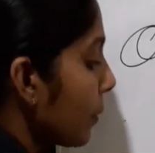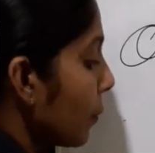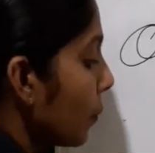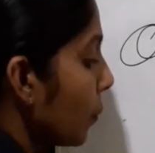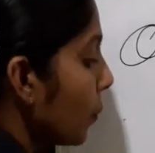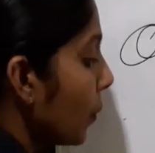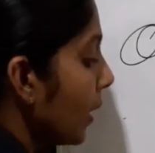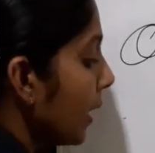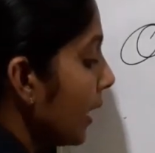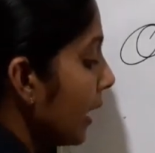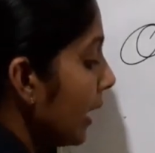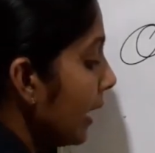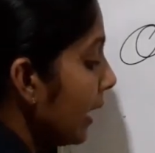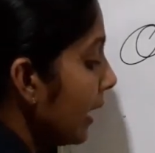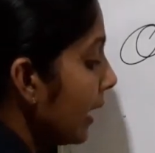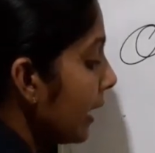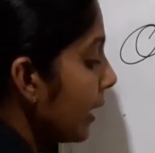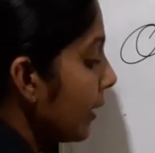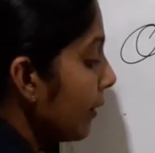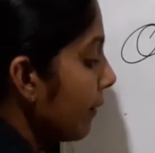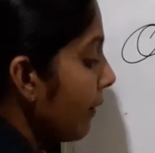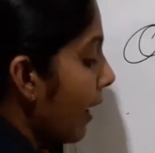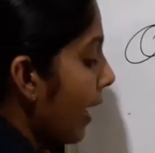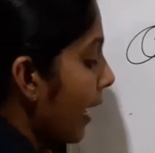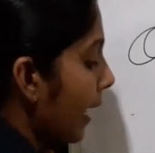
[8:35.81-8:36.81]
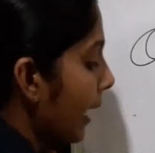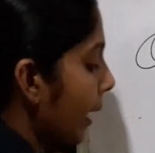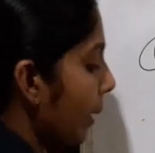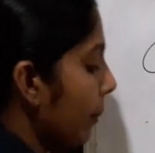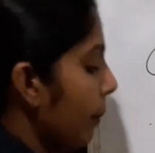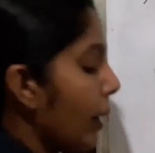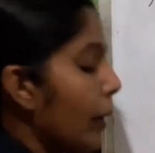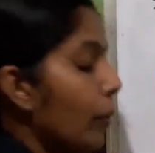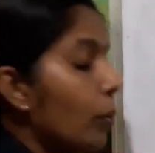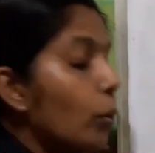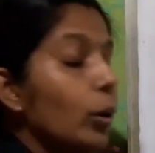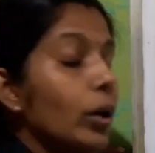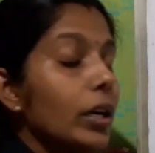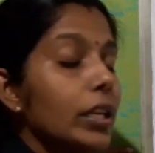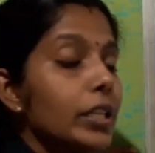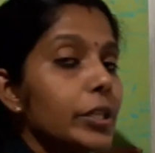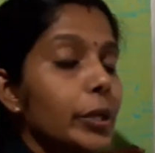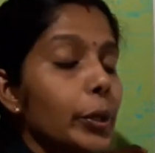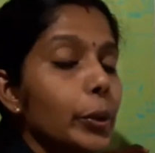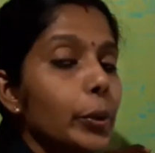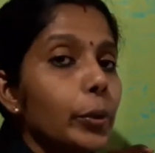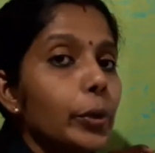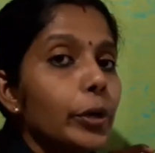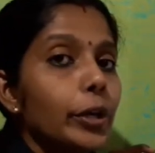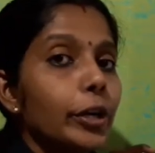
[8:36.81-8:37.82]
V divided by, what is the
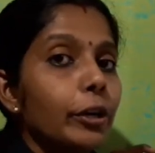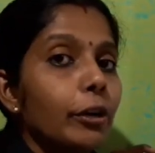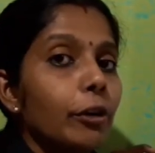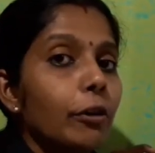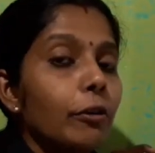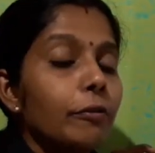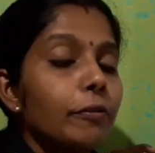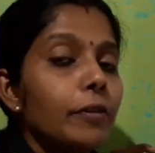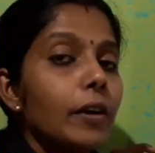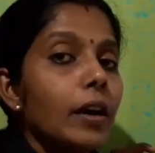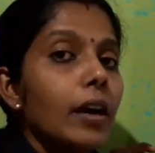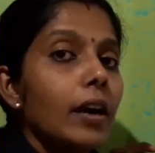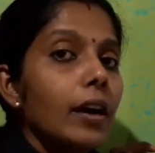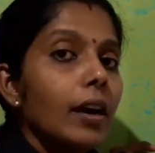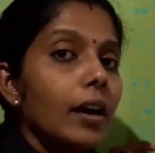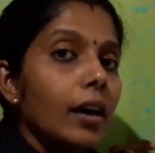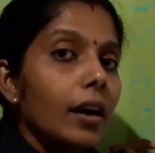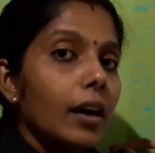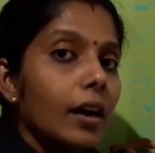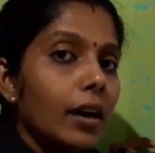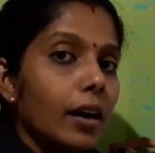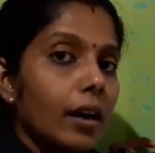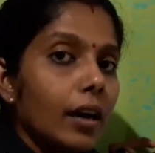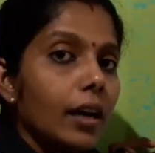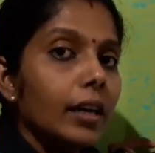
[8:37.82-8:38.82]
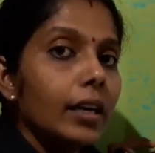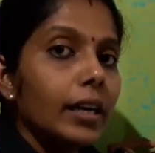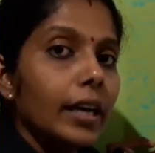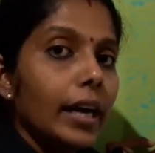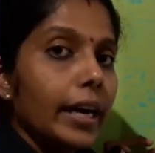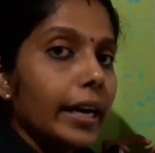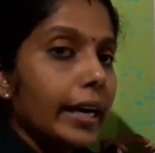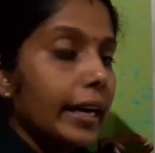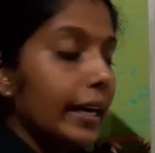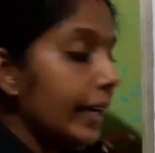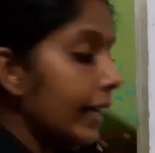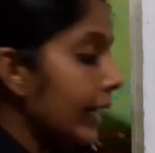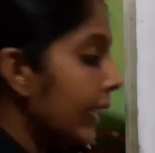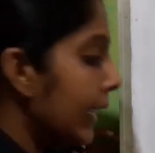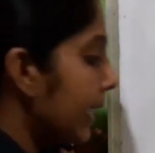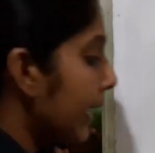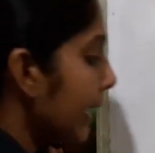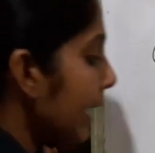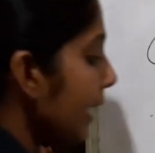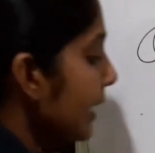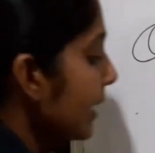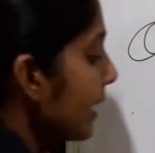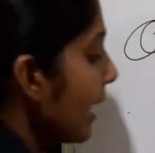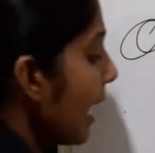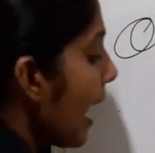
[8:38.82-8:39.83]
unit of current? It
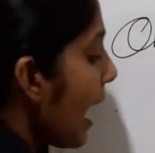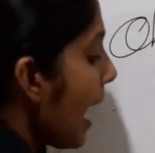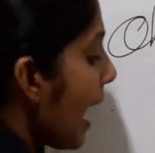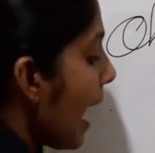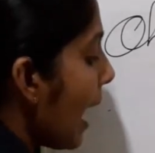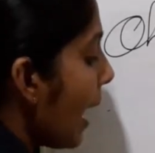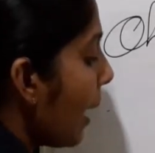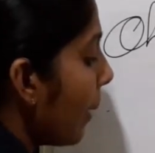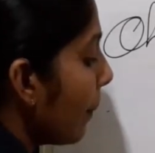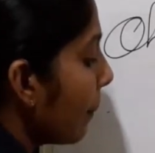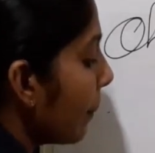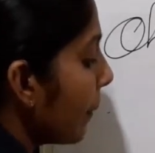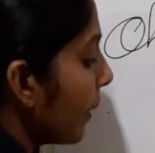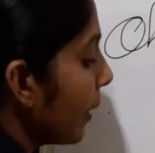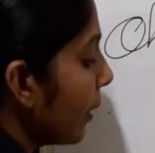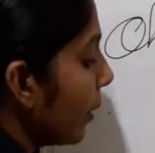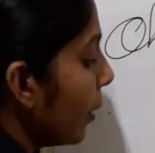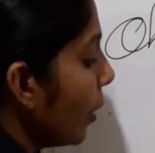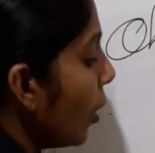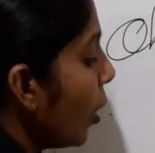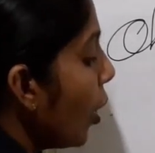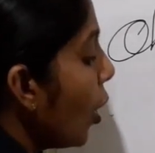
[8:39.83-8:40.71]
is ampere.